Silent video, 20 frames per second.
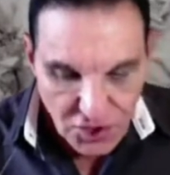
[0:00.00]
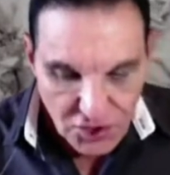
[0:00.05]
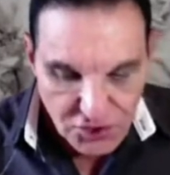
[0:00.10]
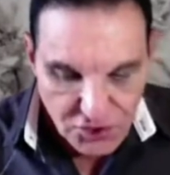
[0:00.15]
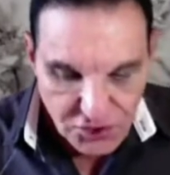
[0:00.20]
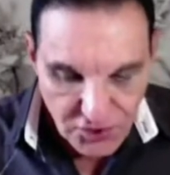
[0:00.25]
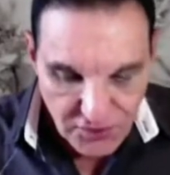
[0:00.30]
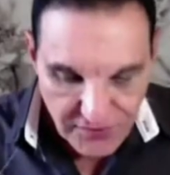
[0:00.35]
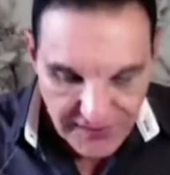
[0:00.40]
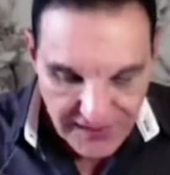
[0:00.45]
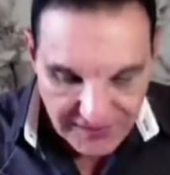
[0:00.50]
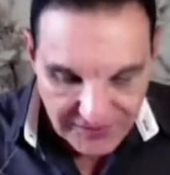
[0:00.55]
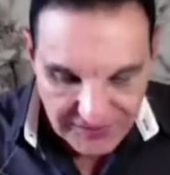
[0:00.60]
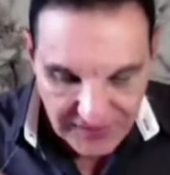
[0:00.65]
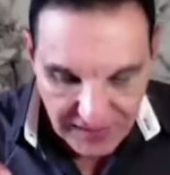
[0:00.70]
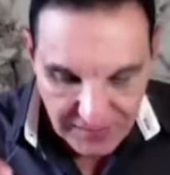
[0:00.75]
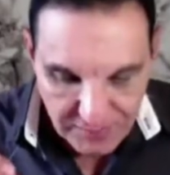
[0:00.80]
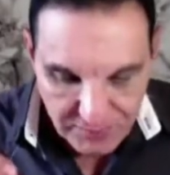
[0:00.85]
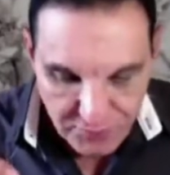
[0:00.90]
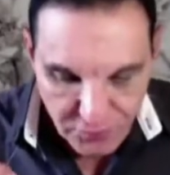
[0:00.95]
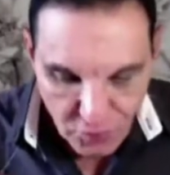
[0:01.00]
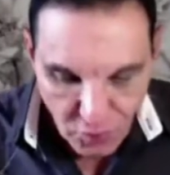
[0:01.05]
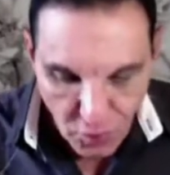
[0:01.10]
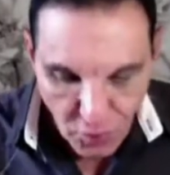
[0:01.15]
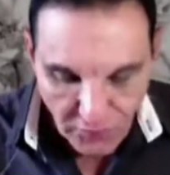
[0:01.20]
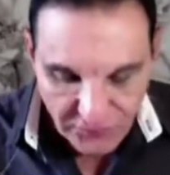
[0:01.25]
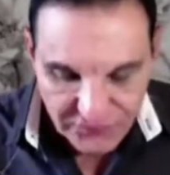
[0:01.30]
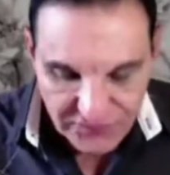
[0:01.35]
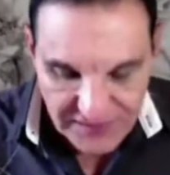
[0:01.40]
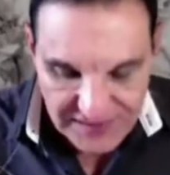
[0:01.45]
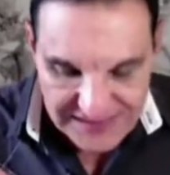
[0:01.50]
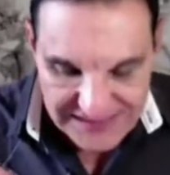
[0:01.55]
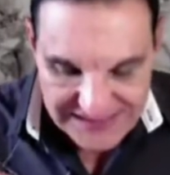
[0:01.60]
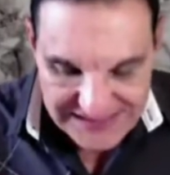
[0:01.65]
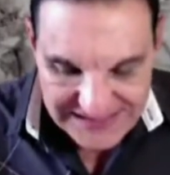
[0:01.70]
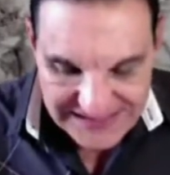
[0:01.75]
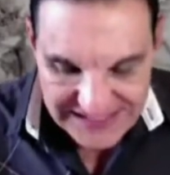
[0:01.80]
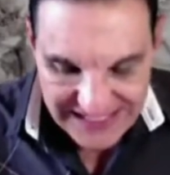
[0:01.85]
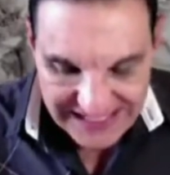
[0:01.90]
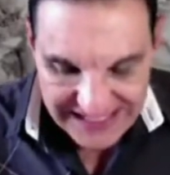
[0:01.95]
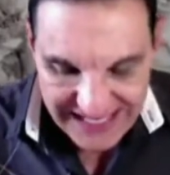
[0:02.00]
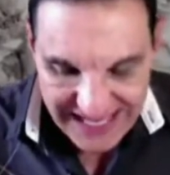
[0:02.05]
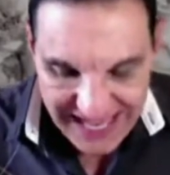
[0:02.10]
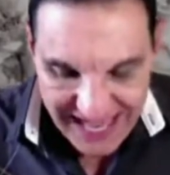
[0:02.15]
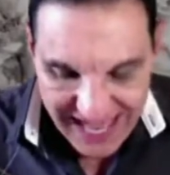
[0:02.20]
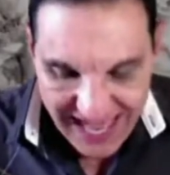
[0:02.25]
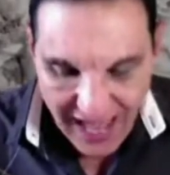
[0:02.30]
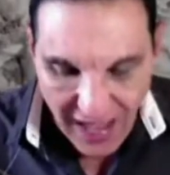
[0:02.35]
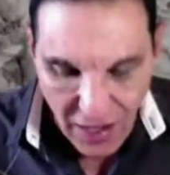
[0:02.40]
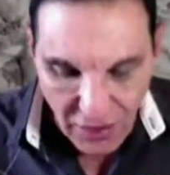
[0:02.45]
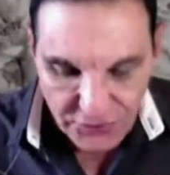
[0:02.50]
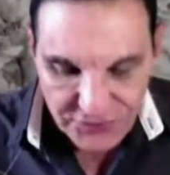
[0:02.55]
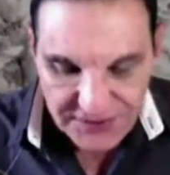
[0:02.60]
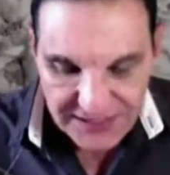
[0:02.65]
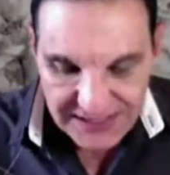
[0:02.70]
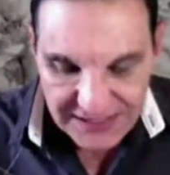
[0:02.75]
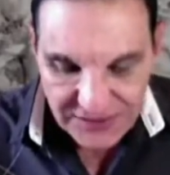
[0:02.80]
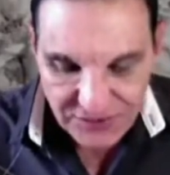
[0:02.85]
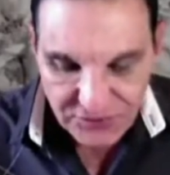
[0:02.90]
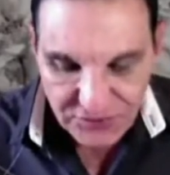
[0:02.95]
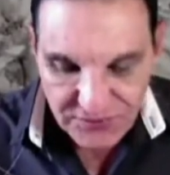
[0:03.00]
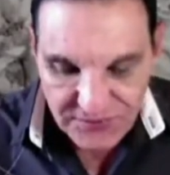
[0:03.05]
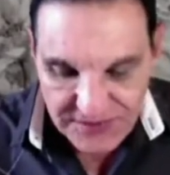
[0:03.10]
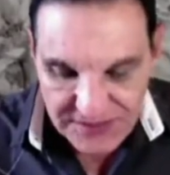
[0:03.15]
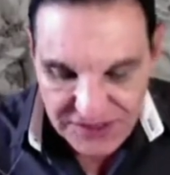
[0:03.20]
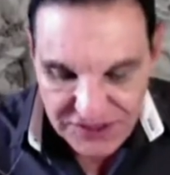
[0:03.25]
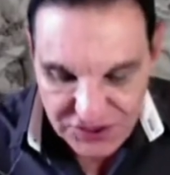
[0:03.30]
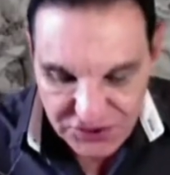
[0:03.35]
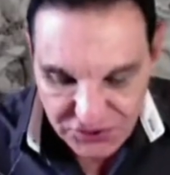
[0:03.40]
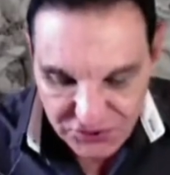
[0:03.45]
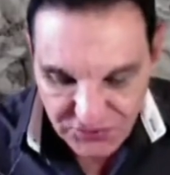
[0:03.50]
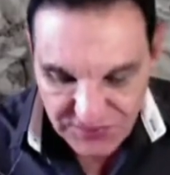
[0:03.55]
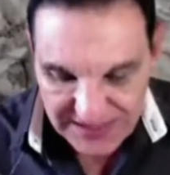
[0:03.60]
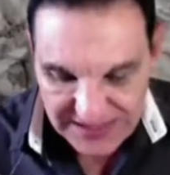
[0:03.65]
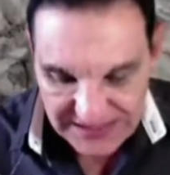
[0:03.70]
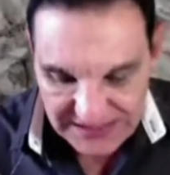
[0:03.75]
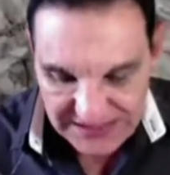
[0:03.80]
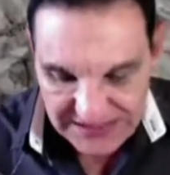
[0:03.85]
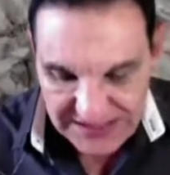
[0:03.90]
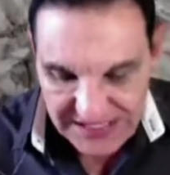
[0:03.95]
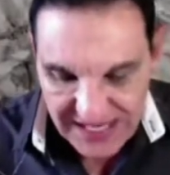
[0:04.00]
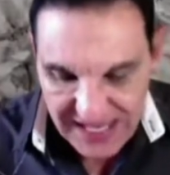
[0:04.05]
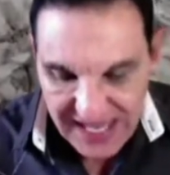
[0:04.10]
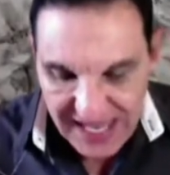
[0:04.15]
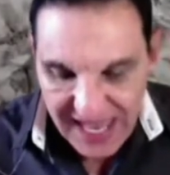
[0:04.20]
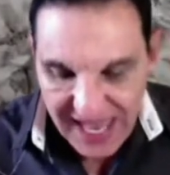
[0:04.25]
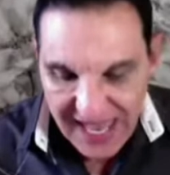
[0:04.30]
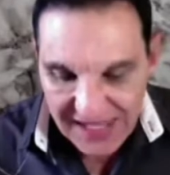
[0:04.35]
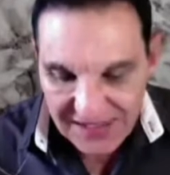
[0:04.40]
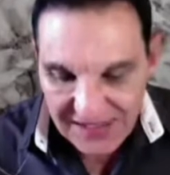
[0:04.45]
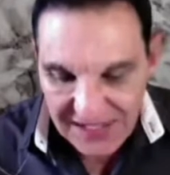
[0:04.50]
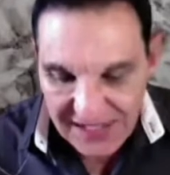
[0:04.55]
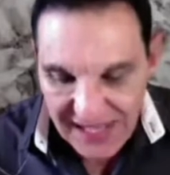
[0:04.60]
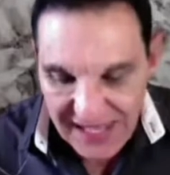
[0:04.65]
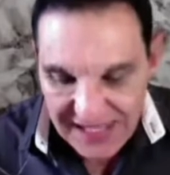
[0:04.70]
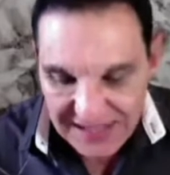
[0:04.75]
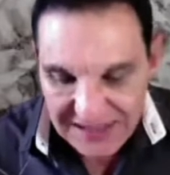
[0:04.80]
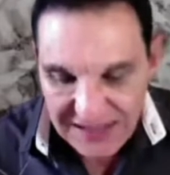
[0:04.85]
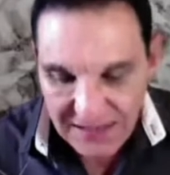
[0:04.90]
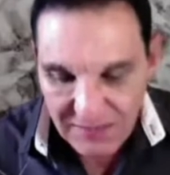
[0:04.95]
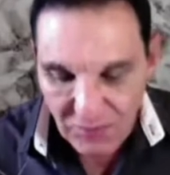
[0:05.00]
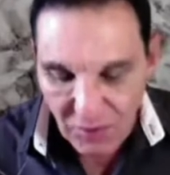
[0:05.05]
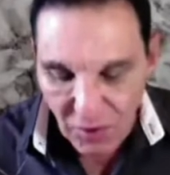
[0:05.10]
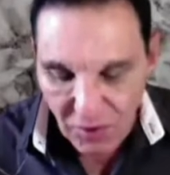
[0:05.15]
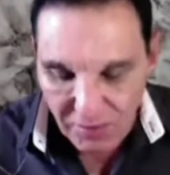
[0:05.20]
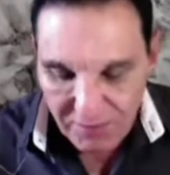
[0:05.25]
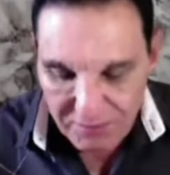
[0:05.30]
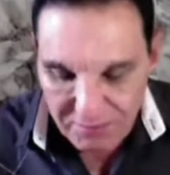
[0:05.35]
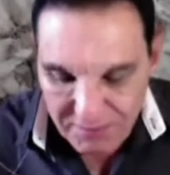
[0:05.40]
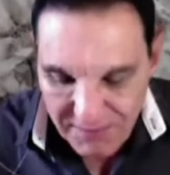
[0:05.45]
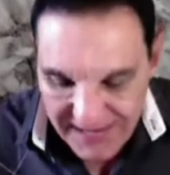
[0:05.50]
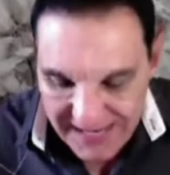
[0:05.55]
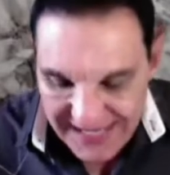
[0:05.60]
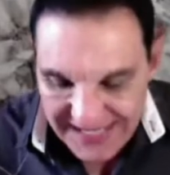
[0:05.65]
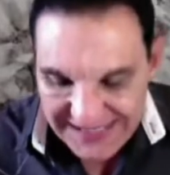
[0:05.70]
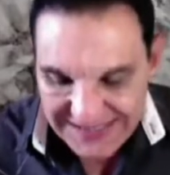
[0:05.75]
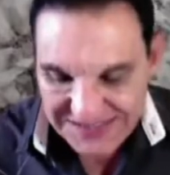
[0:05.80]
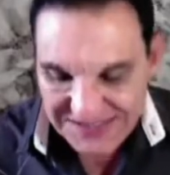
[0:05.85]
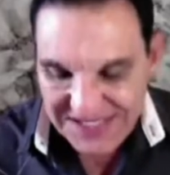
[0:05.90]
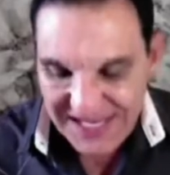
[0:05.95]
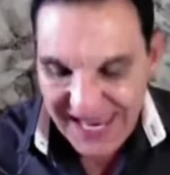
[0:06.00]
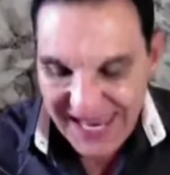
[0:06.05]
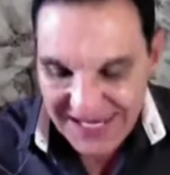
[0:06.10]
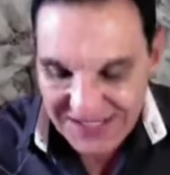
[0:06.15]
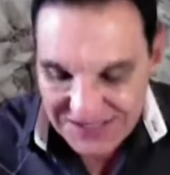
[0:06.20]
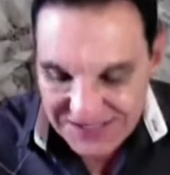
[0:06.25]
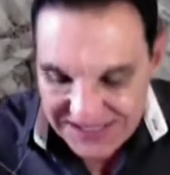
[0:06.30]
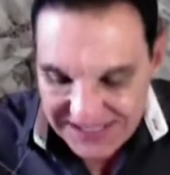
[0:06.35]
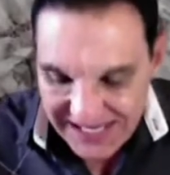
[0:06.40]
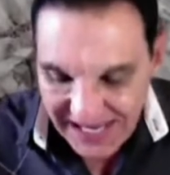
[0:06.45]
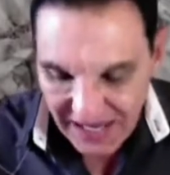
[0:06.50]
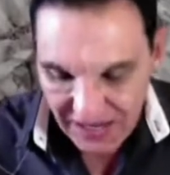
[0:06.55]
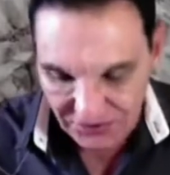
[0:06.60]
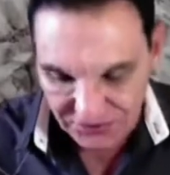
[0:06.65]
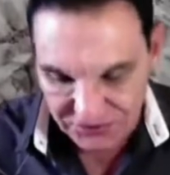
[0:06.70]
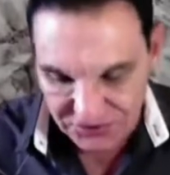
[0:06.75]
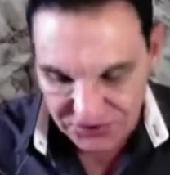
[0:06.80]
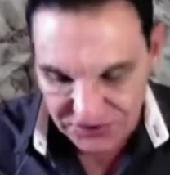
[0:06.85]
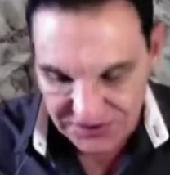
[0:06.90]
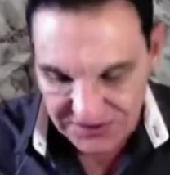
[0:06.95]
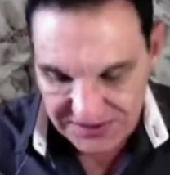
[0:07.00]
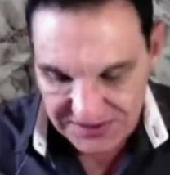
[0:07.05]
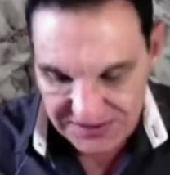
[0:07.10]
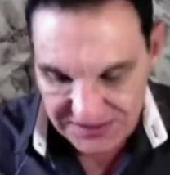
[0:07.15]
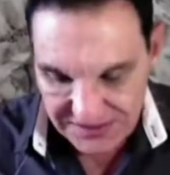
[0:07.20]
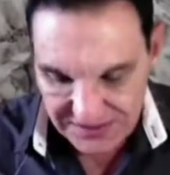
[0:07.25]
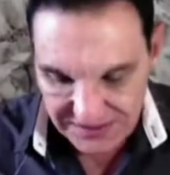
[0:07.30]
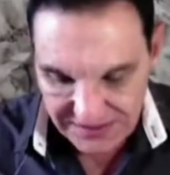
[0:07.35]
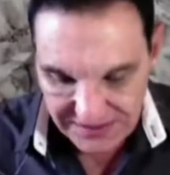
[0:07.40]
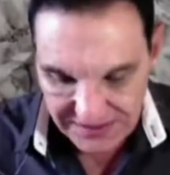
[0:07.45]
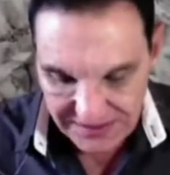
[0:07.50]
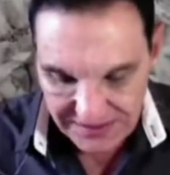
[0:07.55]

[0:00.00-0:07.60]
so that they brought the sick out into the streets and laid them on beds and couches.